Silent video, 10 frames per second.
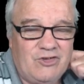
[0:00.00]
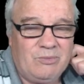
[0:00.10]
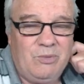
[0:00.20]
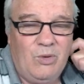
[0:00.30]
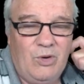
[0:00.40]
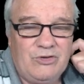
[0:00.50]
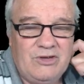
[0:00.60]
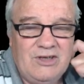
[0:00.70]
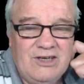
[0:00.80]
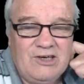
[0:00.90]
support,
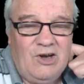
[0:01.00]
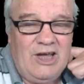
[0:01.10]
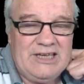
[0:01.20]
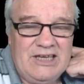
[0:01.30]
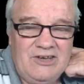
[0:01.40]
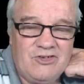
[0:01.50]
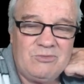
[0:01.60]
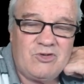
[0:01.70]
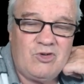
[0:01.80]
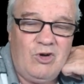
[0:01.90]
liking,
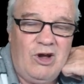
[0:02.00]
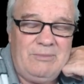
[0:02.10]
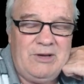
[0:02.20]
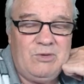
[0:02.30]
subscribing,